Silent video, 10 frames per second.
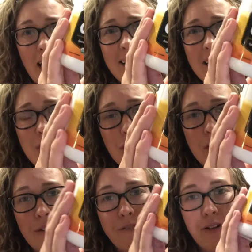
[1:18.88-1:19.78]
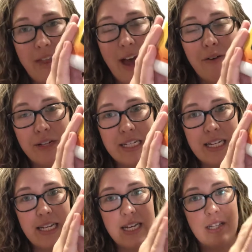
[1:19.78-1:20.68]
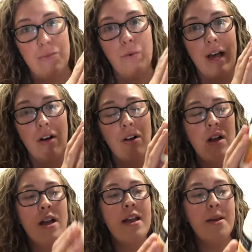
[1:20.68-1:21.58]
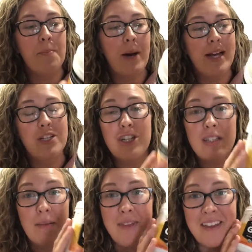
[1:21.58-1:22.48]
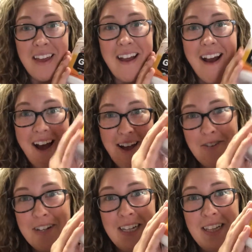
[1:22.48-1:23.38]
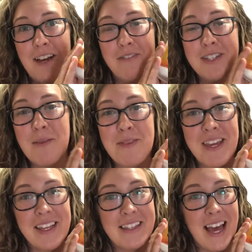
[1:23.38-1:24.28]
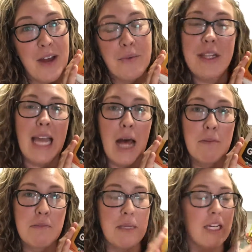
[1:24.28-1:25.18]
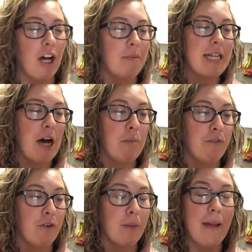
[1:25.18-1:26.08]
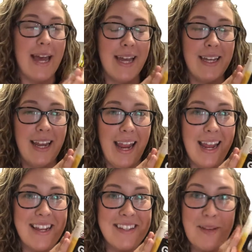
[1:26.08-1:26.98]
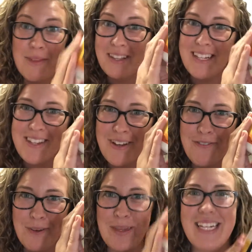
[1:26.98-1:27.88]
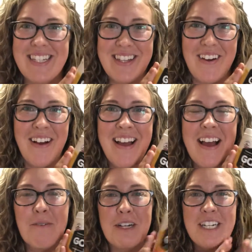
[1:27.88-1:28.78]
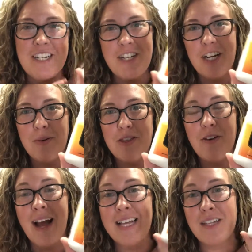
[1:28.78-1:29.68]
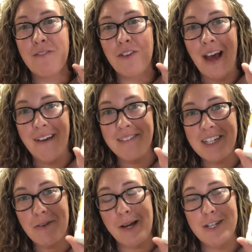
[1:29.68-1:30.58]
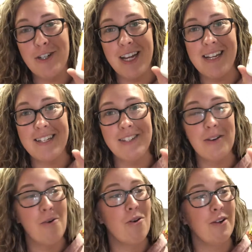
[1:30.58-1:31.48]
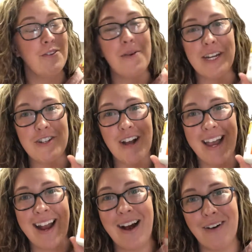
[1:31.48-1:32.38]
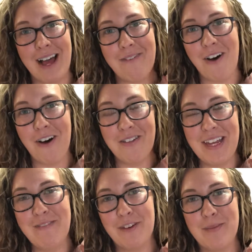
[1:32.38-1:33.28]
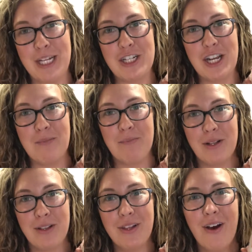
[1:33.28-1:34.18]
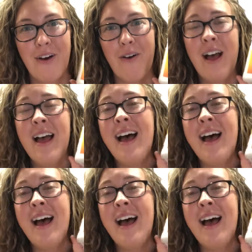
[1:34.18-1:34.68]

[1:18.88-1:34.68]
I like to use it for that reason as well. But just something that I really love, something that really helps me calm down before bed, and something that's good for me. So wanted to share it with you guys. If you have any questions or if you want to try it out, I have all the information below.